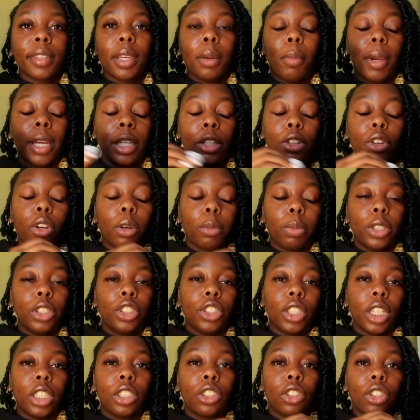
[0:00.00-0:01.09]
make you
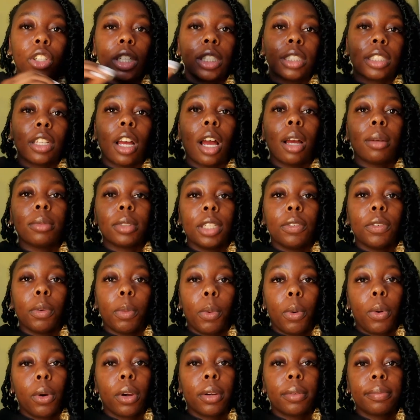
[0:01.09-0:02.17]
appreciate your good times even
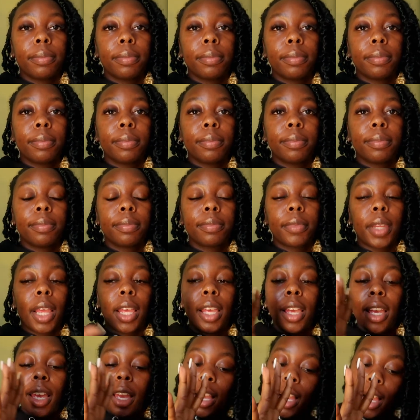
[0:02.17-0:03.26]
more.
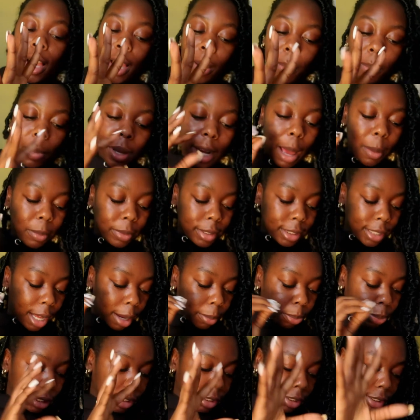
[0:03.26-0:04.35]
But I'm going to
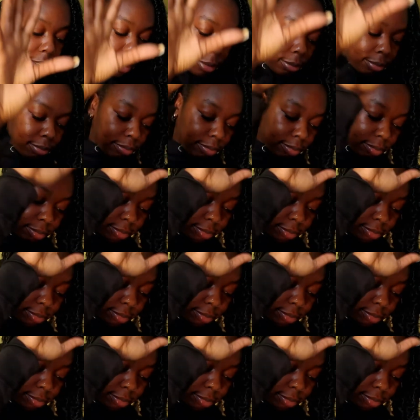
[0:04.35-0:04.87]
start preaching.